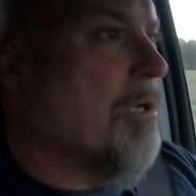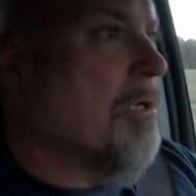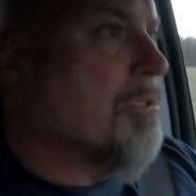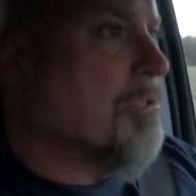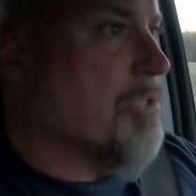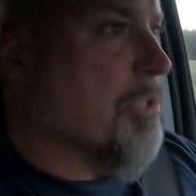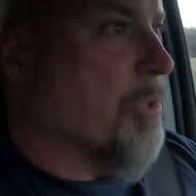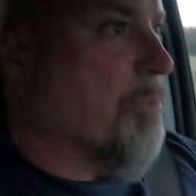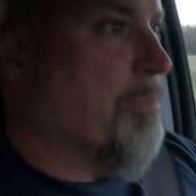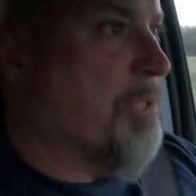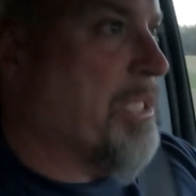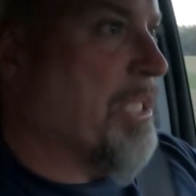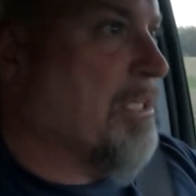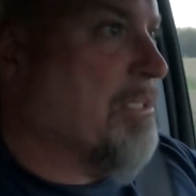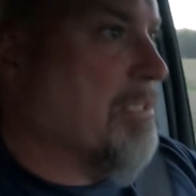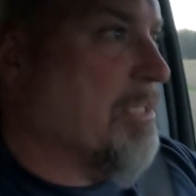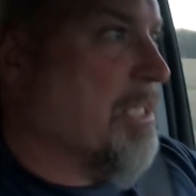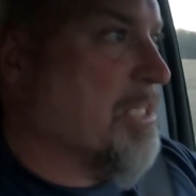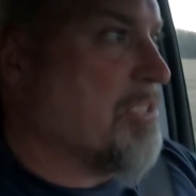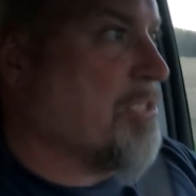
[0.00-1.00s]
So, but
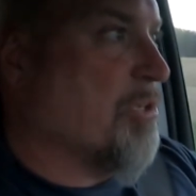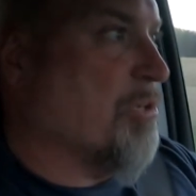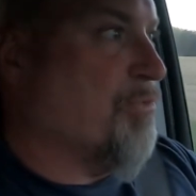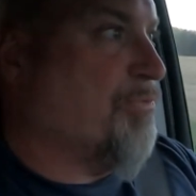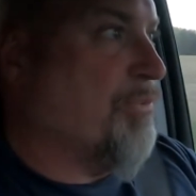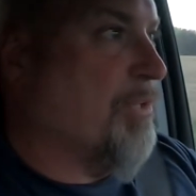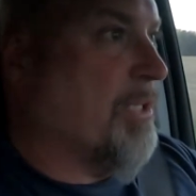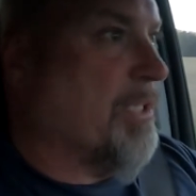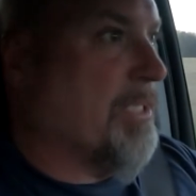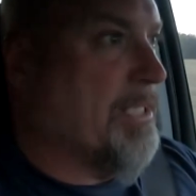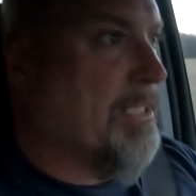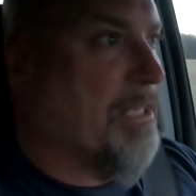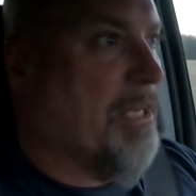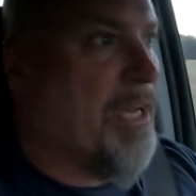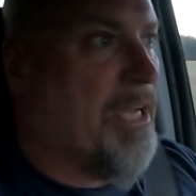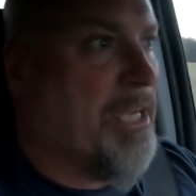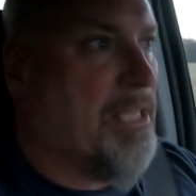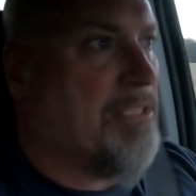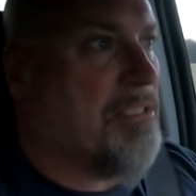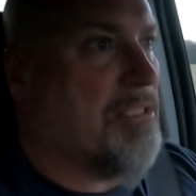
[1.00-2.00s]
that that's going to fill in
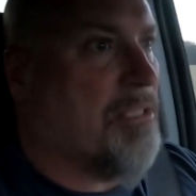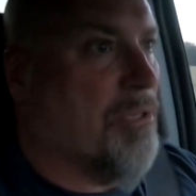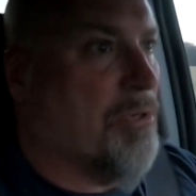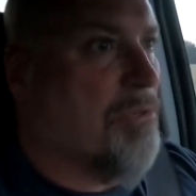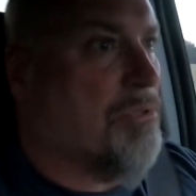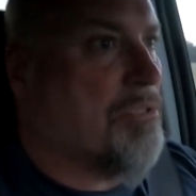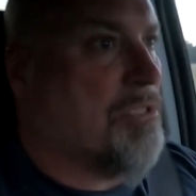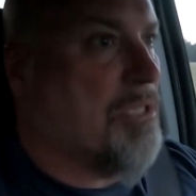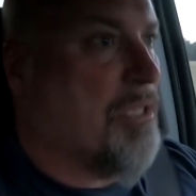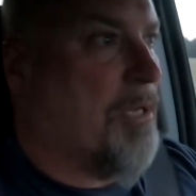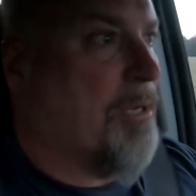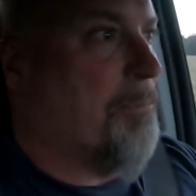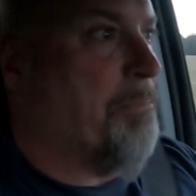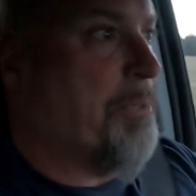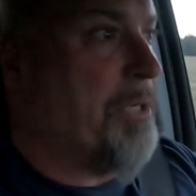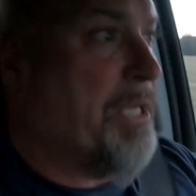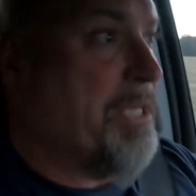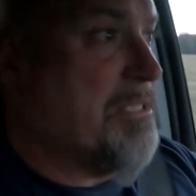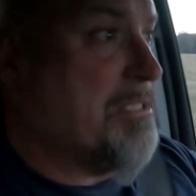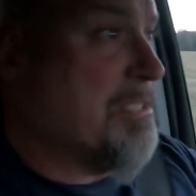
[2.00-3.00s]
nice. Those uh,
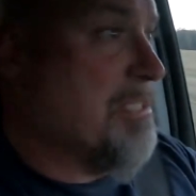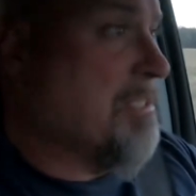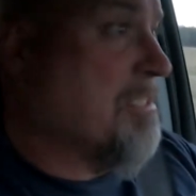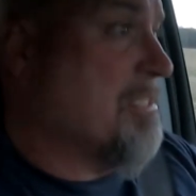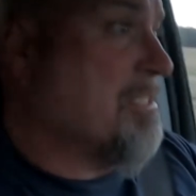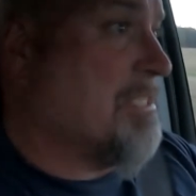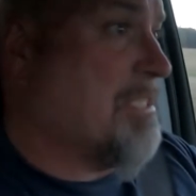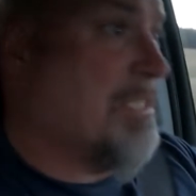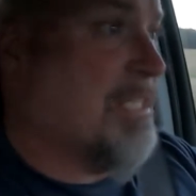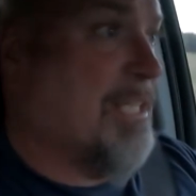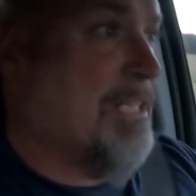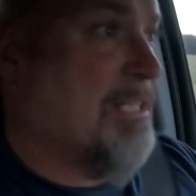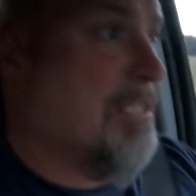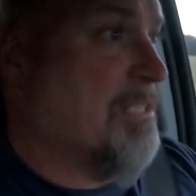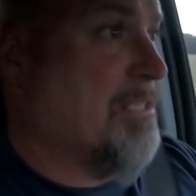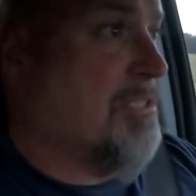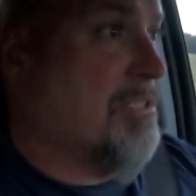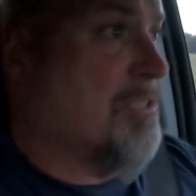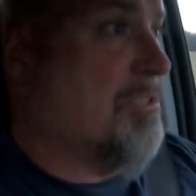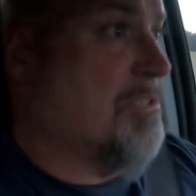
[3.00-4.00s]
places that
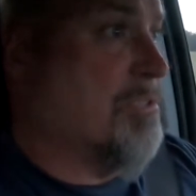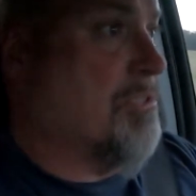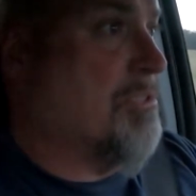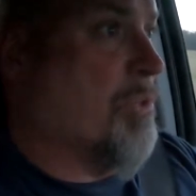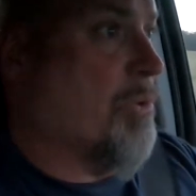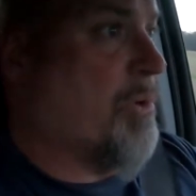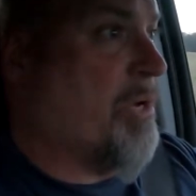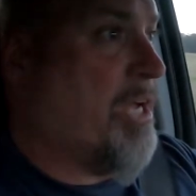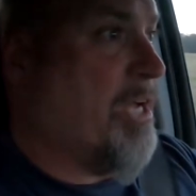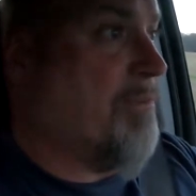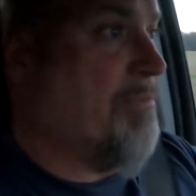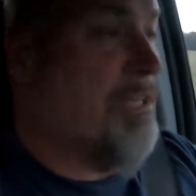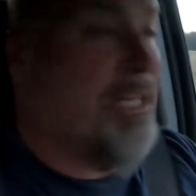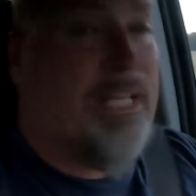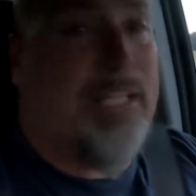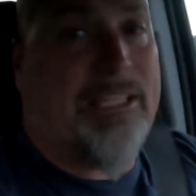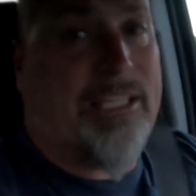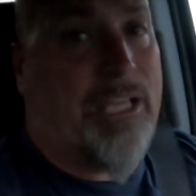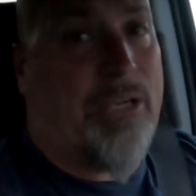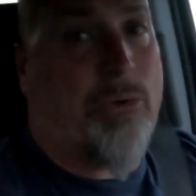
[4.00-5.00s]
don't have
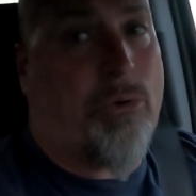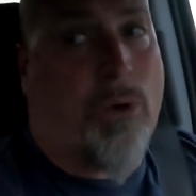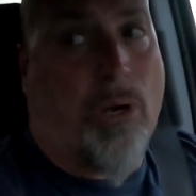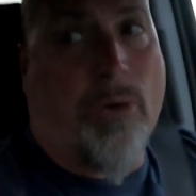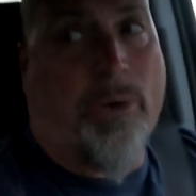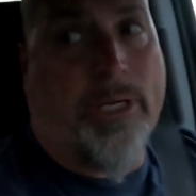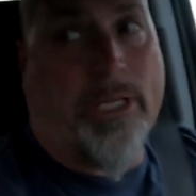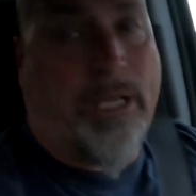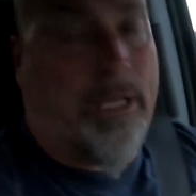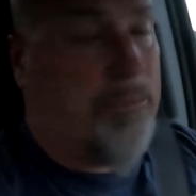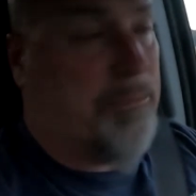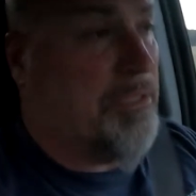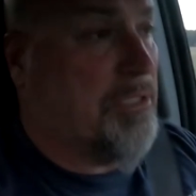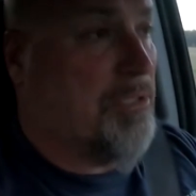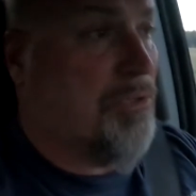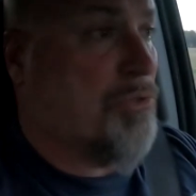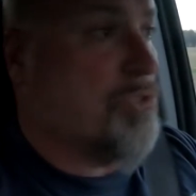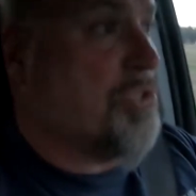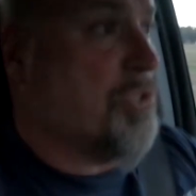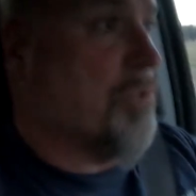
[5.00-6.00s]
anything growing, I'm,
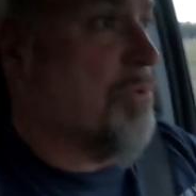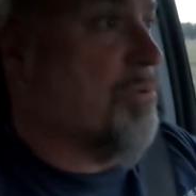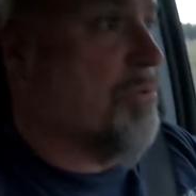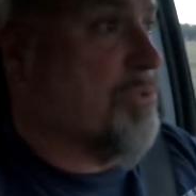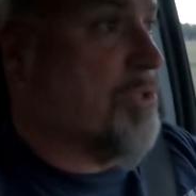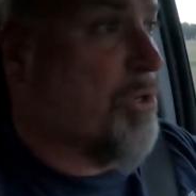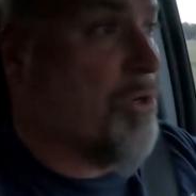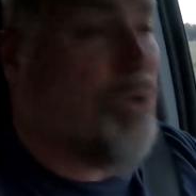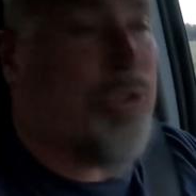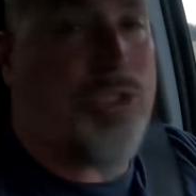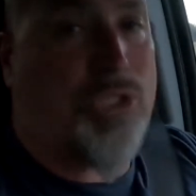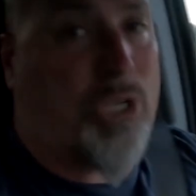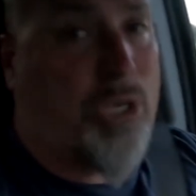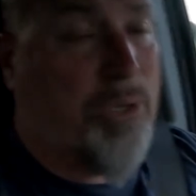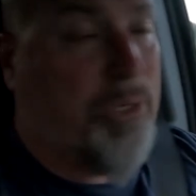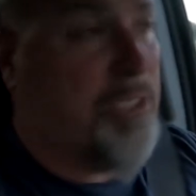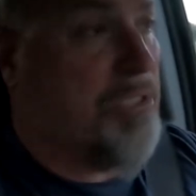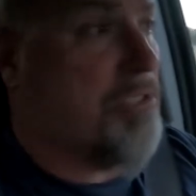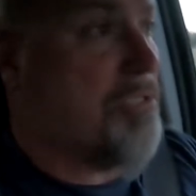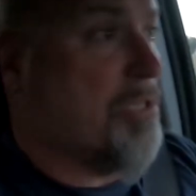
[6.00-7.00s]
there's still dirt
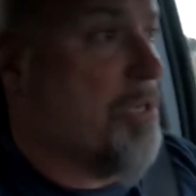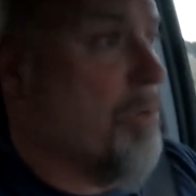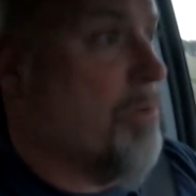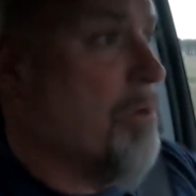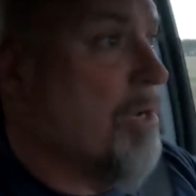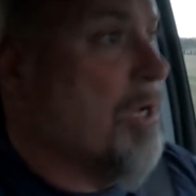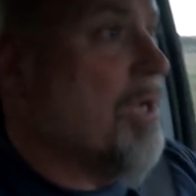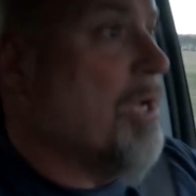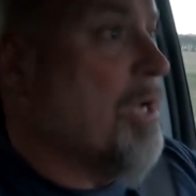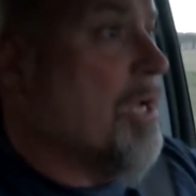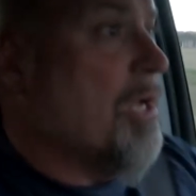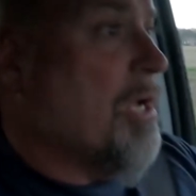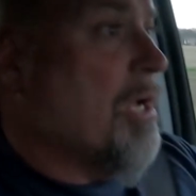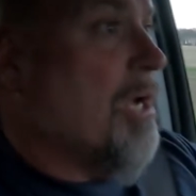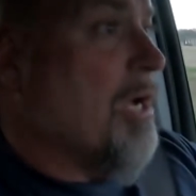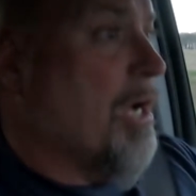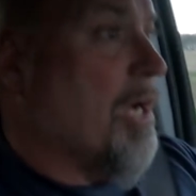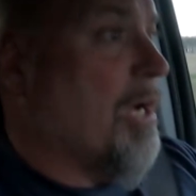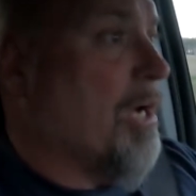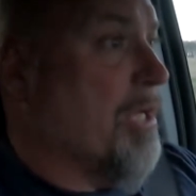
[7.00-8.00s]
showing. So
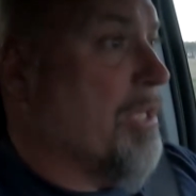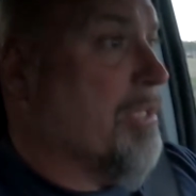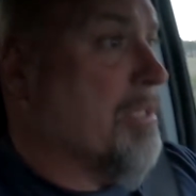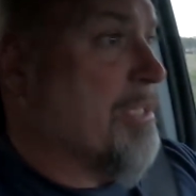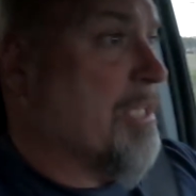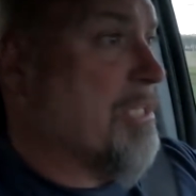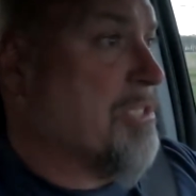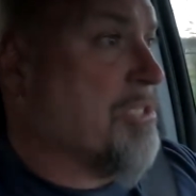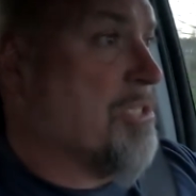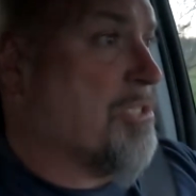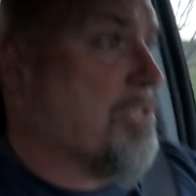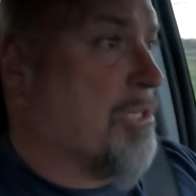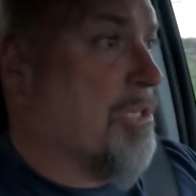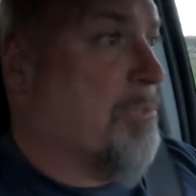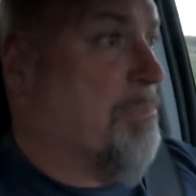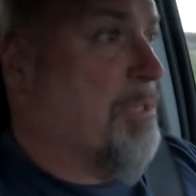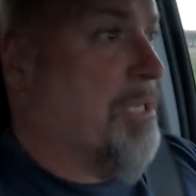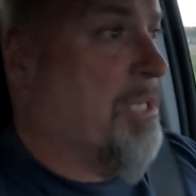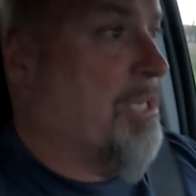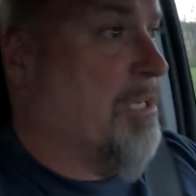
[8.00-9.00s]
uh, that's just going to
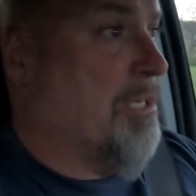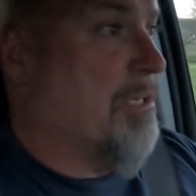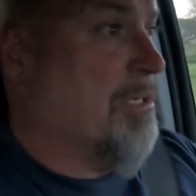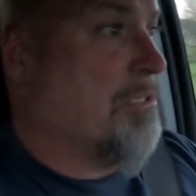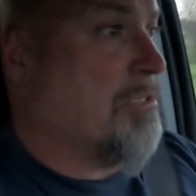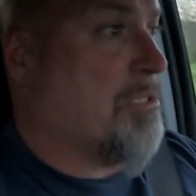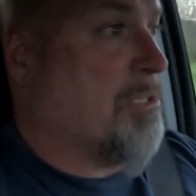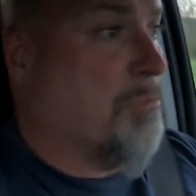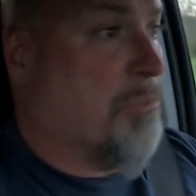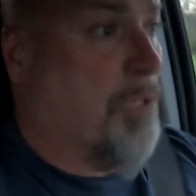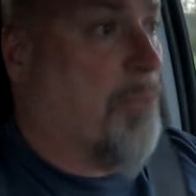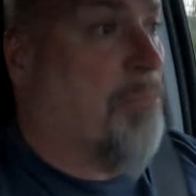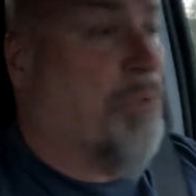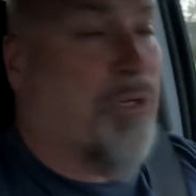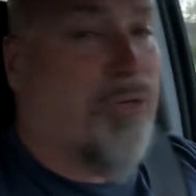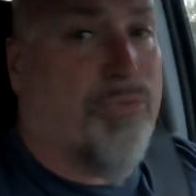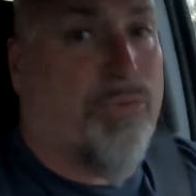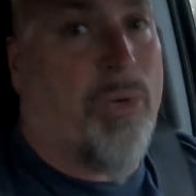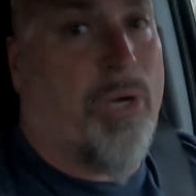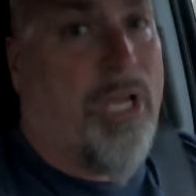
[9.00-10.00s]
be it's going to be a
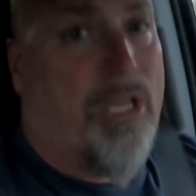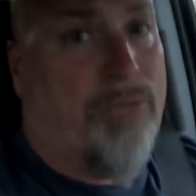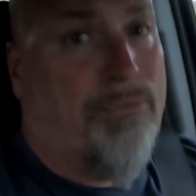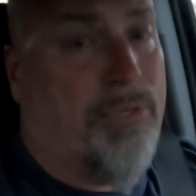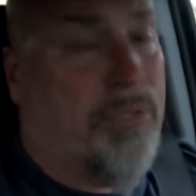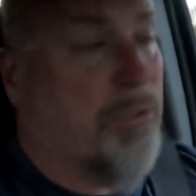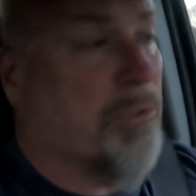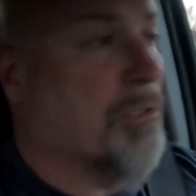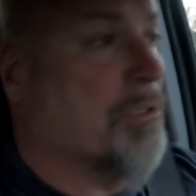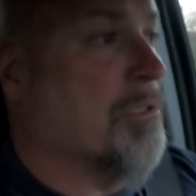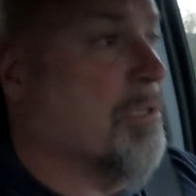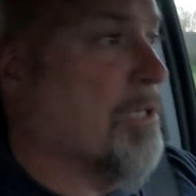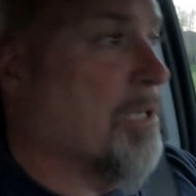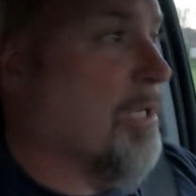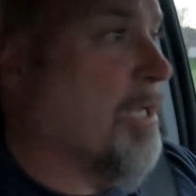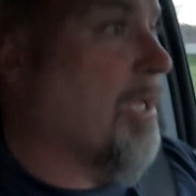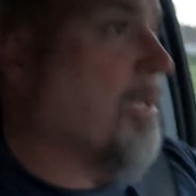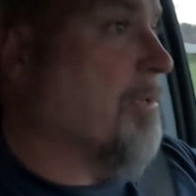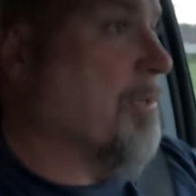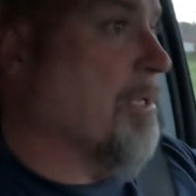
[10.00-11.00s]
beautiful hayfield
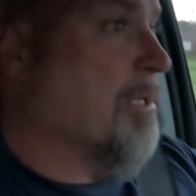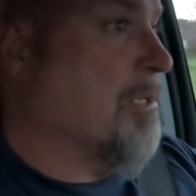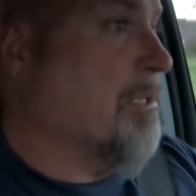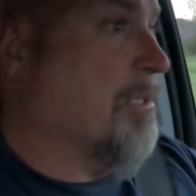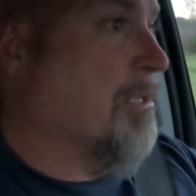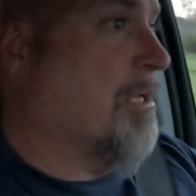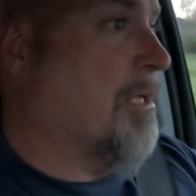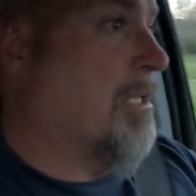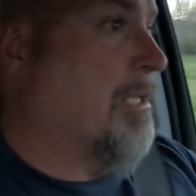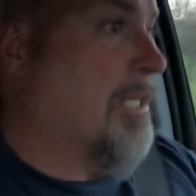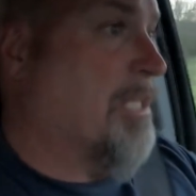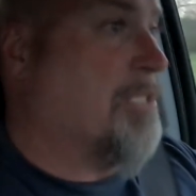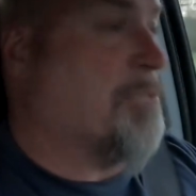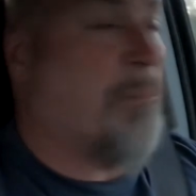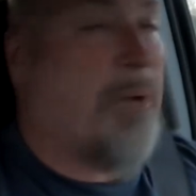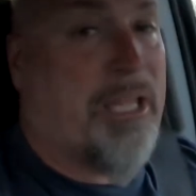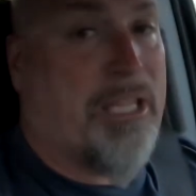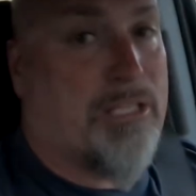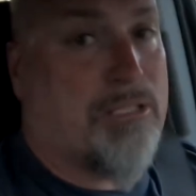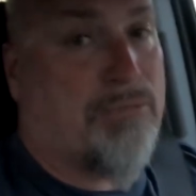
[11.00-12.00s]
at at least
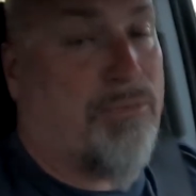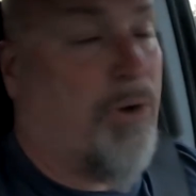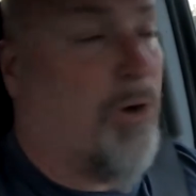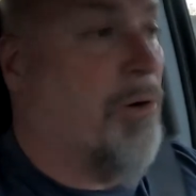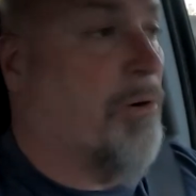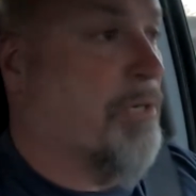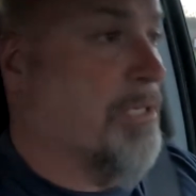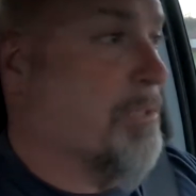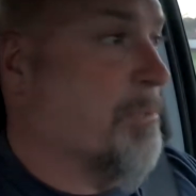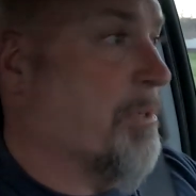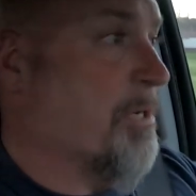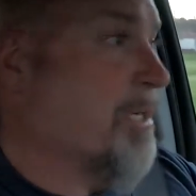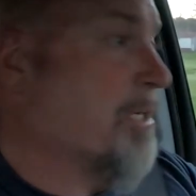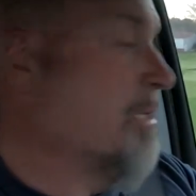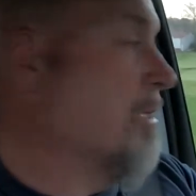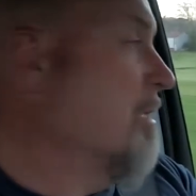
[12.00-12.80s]
by this fall anyway.